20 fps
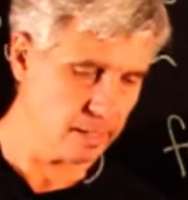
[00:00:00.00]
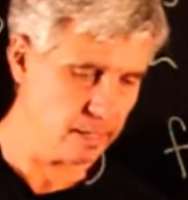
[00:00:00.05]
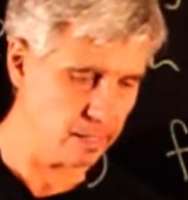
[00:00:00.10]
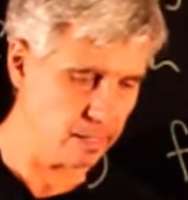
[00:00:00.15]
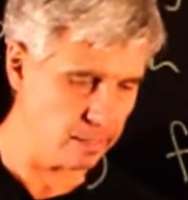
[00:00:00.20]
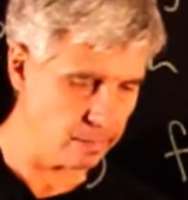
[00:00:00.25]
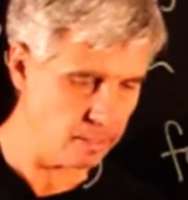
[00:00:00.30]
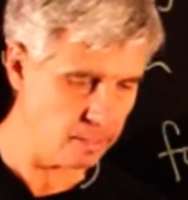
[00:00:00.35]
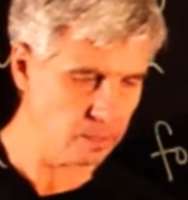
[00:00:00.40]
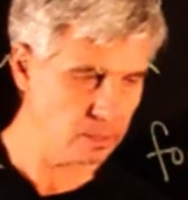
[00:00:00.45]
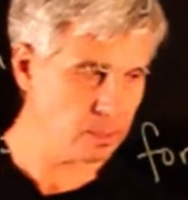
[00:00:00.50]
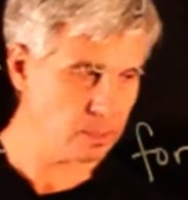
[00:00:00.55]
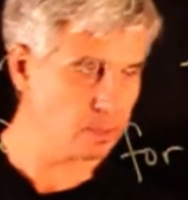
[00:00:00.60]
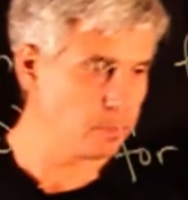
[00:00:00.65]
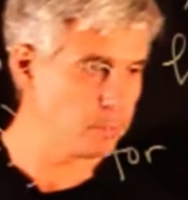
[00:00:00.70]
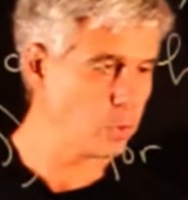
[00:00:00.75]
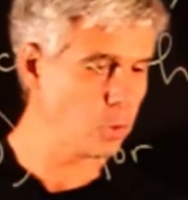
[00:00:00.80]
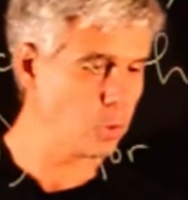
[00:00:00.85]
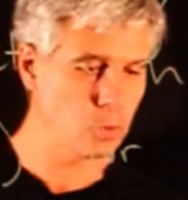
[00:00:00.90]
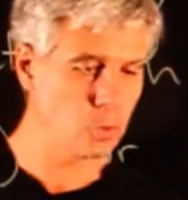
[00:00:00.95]
and then
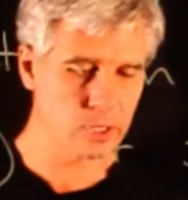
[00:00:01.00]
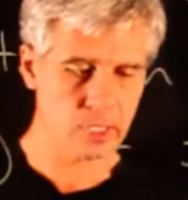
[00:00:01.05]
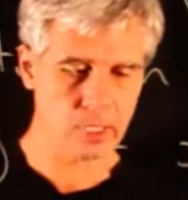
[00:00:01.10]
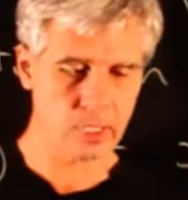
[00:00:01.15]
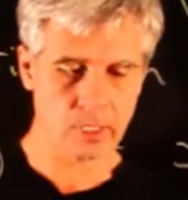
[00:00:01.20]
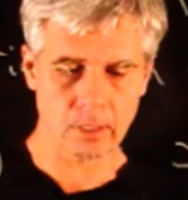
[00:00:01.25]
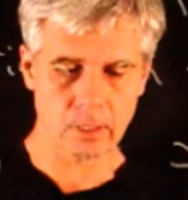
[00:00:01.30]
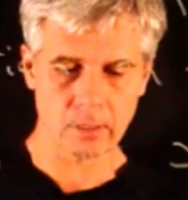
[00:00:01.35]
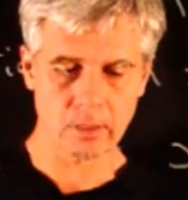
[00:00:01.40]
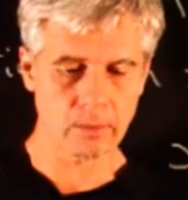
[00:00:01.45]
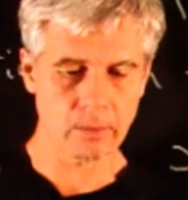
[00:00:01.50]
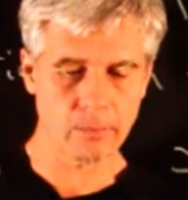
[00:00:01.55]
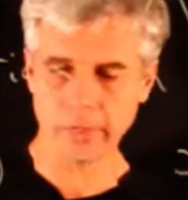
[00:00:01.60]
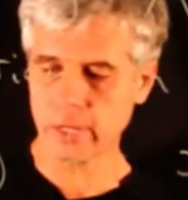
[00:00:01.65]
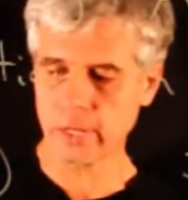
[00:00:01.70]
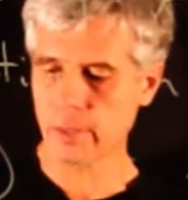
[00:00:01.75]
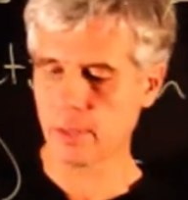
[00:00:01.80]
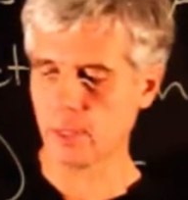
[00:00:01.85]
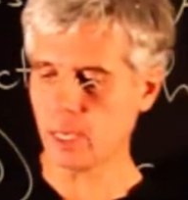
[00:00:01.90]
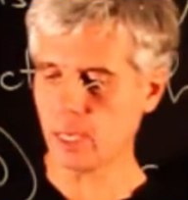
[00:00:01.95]
composing it
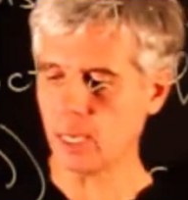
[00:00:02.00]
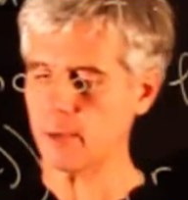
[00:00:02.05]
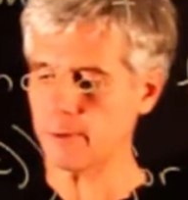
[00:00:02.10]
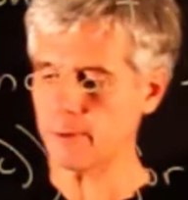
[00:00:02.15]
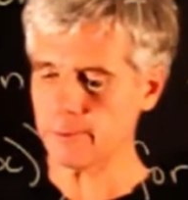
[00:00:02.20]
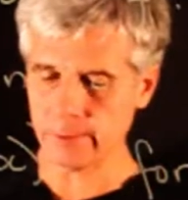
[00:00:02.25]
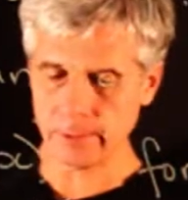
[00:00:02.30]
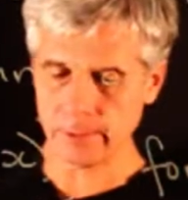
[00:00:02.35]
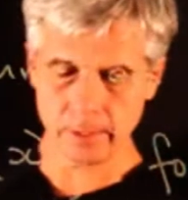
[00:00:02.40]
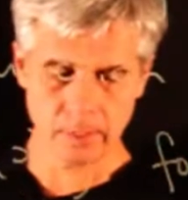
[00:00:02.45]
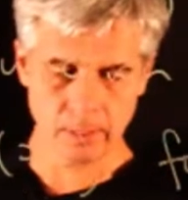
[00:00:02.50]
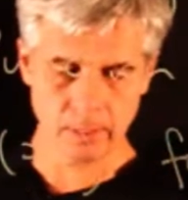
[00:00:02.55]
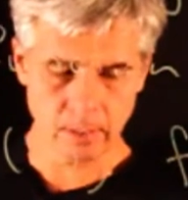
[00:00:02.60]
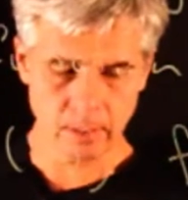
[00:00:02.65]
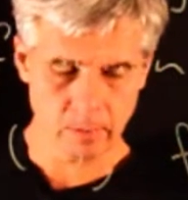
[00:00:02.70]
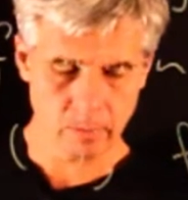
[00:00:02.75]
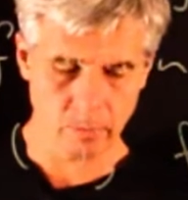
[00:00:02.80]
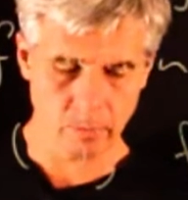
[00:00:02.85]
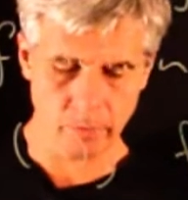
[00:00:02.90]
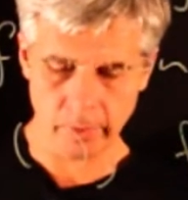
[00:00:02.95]
with f,
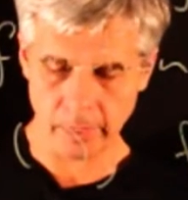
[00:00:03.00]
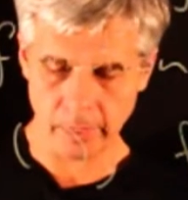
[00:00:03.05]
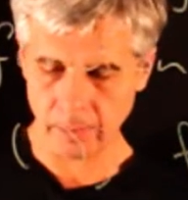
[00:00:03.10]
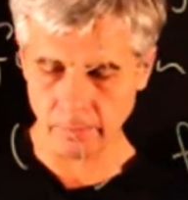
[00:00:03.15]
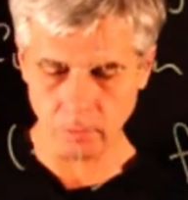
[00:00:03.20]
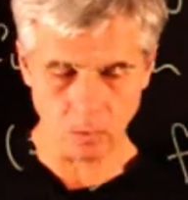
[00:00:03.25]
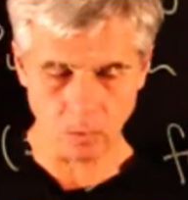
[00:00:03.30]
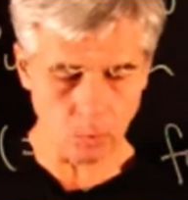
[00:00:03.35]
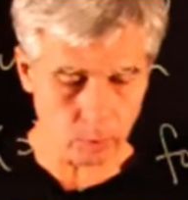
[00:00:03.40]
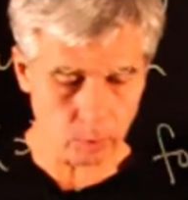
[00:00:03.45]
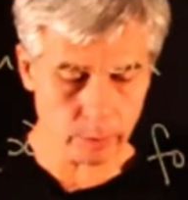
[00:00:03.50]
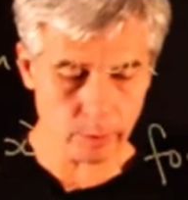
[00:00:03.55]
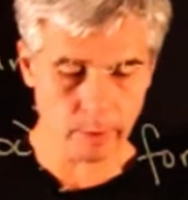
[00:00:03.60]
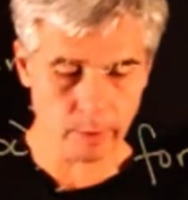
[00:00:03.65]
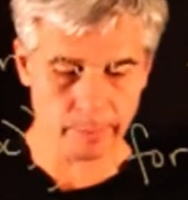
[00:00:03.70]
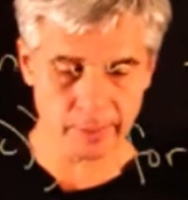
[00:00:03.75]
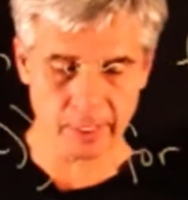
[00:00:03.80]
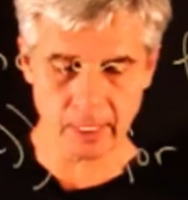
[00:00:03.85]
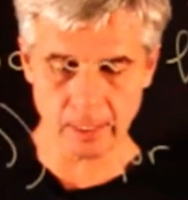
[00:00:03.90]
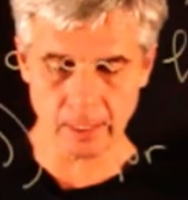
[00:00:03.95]
we also
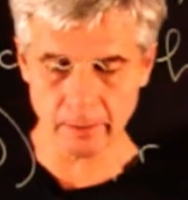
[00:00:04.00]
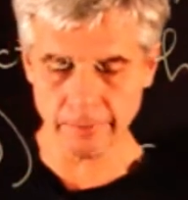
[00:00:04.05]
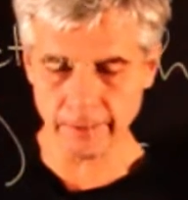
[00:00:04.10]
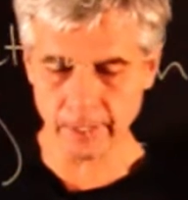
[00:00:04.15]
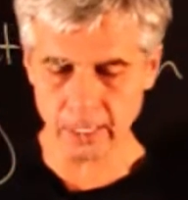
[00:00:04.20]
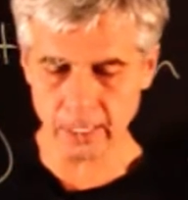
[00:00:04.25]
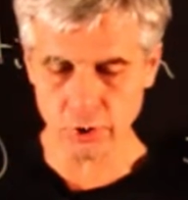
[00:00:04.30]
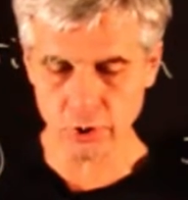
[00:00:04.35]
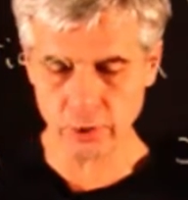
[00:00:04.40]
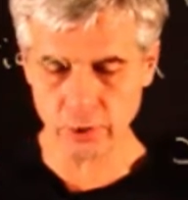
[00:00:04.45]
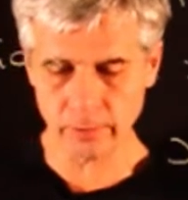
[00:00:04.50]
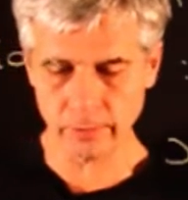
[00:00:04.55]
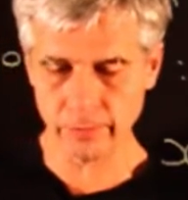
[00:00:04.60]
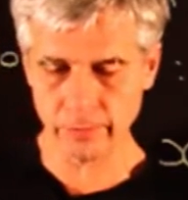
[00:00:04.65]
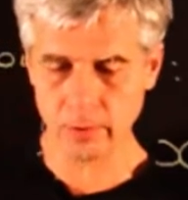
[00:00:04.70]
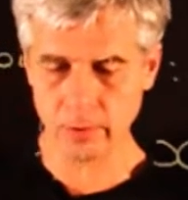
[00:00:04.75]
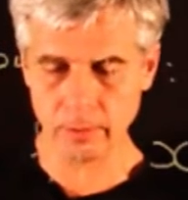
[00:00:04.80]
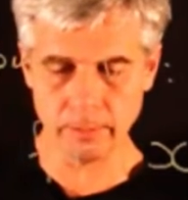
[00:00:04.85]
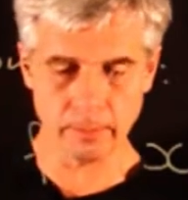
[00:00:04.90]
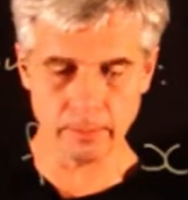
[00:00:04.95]
obtain a function
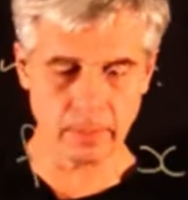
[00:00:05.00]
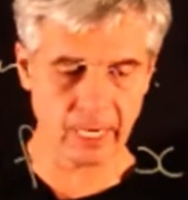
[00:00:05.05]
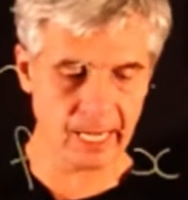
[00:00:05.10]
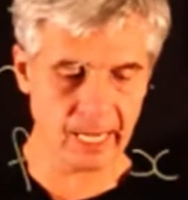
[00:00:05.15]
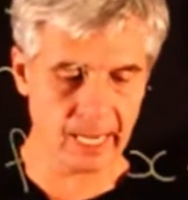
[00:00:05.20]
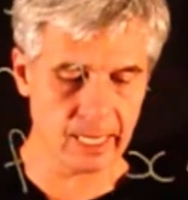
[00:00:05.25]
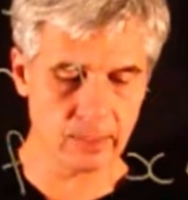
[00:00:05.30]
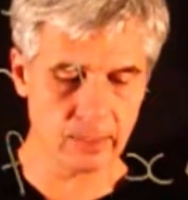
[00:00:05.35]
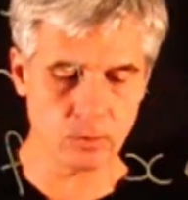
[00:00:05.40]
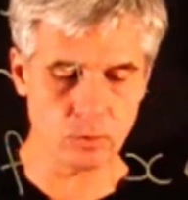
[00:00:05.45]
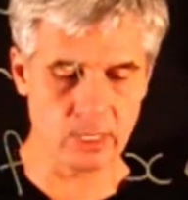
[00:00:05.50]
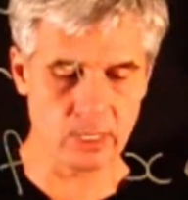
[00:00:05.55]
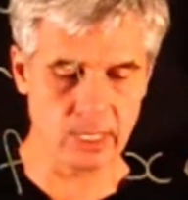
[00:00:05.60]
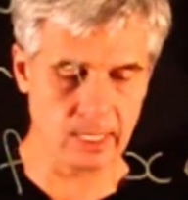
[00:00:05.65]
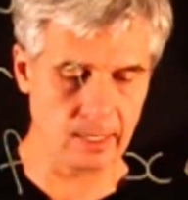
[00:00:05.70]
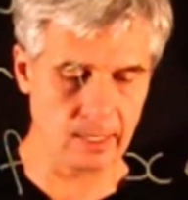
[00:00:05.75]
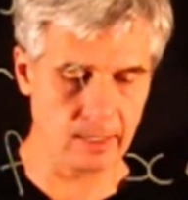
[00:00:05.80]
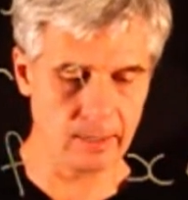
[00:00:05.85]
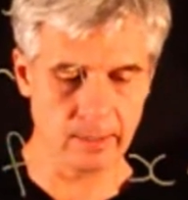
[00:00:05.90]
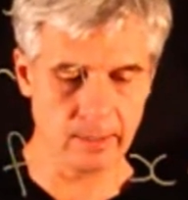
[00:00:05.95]
from A to D.